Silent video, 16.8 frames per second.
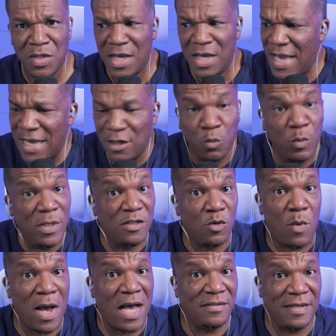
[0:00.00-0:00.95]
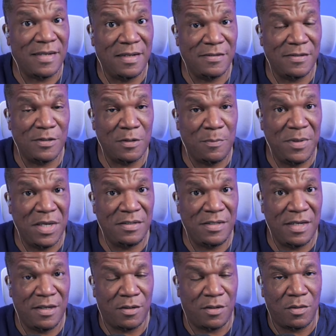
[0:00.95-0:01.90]
And the reason why I say this is a big
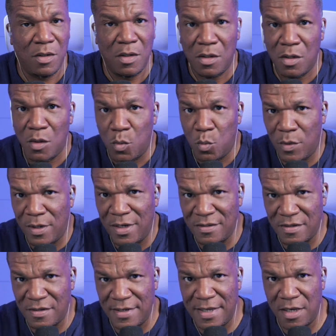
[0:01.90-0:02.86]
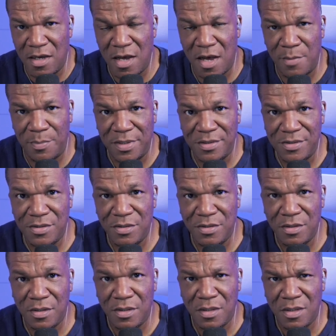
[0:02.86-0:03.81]
deal, what else can they accomplish?
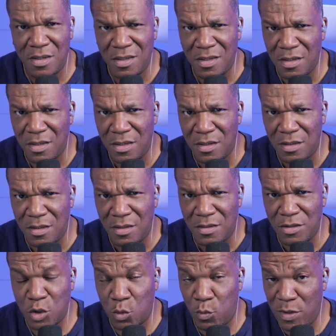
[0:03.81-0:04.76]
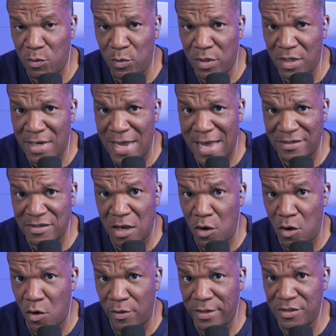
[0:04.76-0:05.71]
Do we realize how
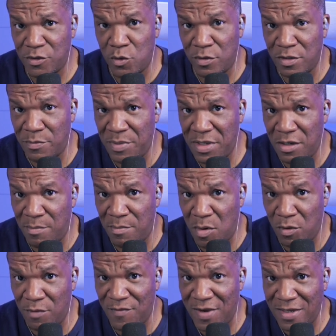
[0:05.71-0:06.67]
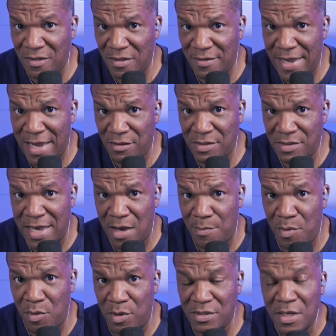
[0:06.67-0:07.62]
hard it's going to be to motivate the Dallas
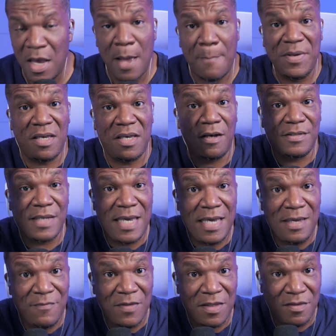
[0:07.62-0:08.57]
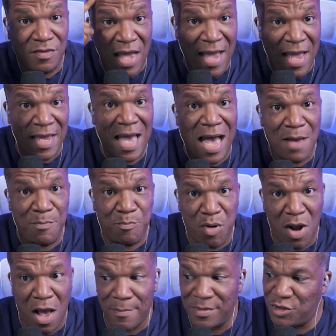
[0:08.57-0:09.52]
Cowboys? Because even they, I
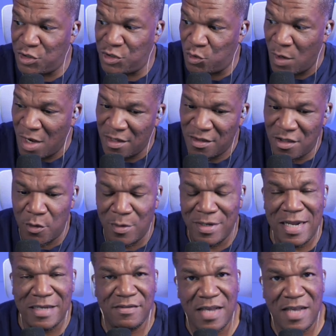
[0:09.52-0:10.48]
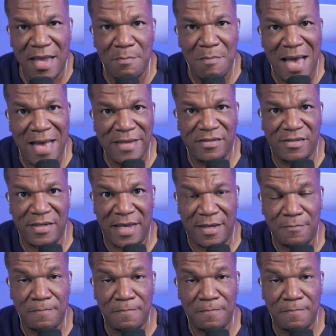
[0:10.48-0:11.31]
promise you, they're in that same mindset.